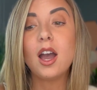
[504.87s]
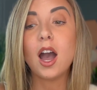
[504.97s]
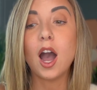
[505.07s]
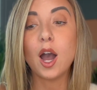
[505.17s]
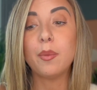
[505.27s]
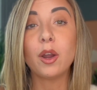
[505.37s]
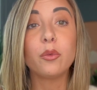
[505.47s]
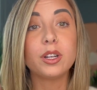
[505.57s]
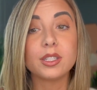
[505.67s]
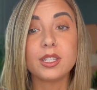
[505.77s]
I
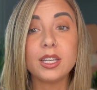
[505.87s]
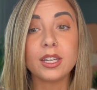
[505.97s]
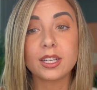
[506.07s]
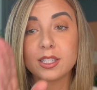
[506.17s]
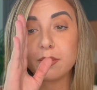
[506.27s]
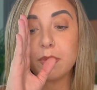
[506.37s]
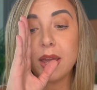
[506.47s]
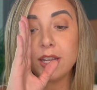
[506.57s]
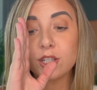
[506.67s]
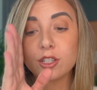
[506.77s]
wouldn't see it because it
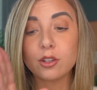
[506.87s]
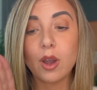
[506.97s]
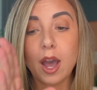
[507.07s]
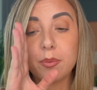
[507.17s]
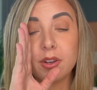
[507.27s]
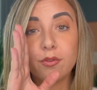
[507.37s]
may just so happen